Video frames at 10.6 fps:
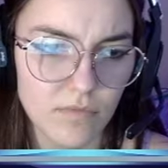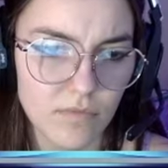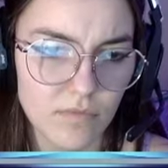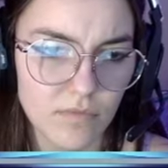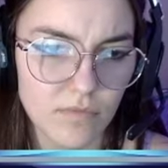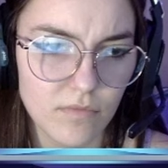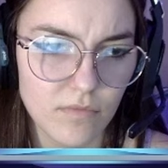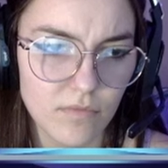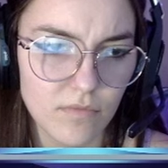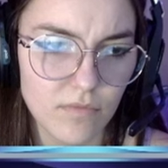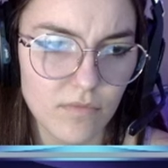
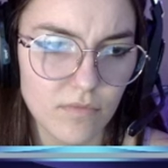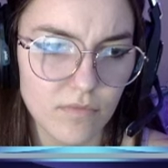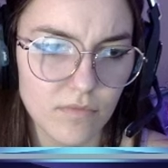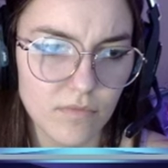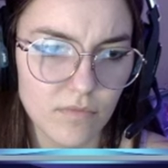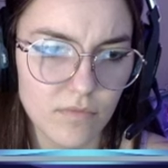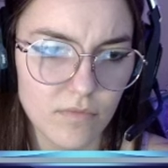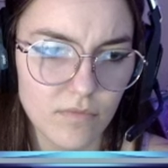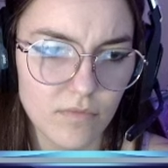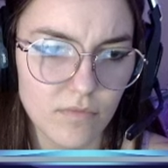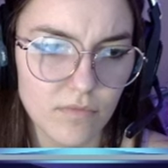
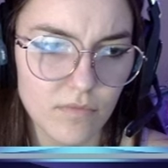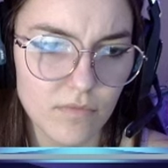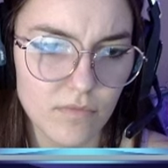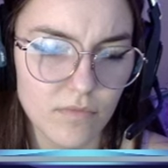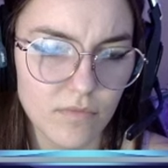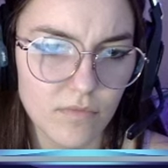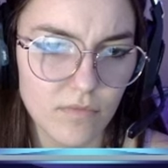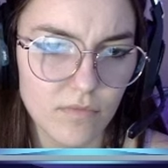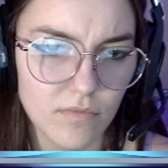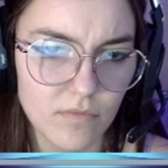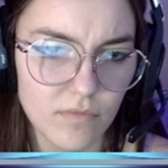
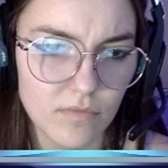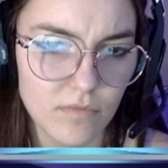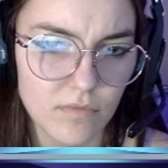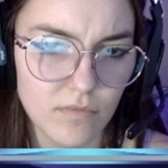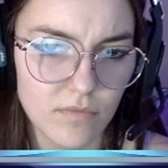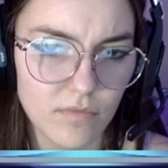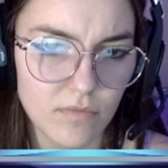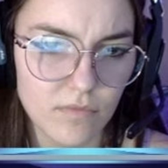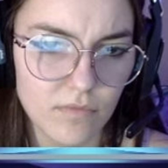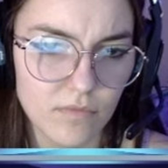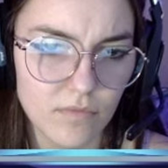
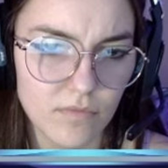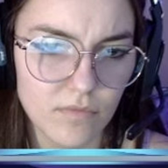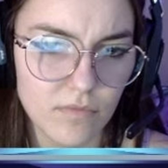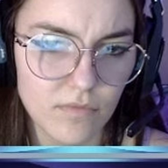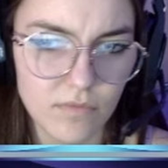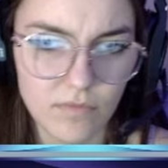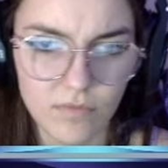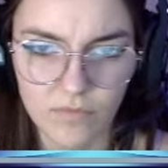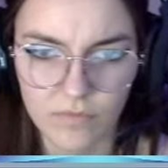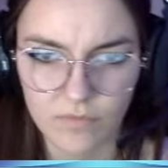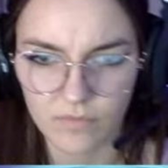
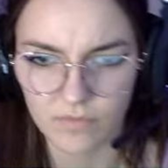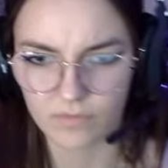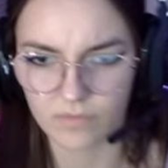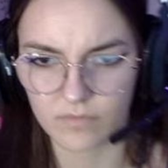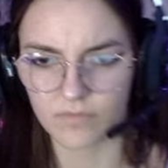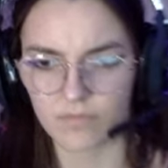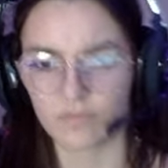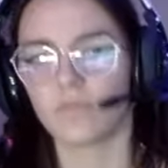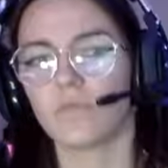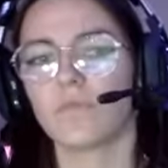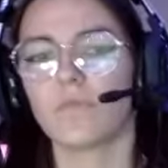
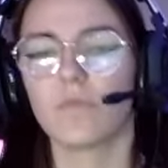Nothing is said.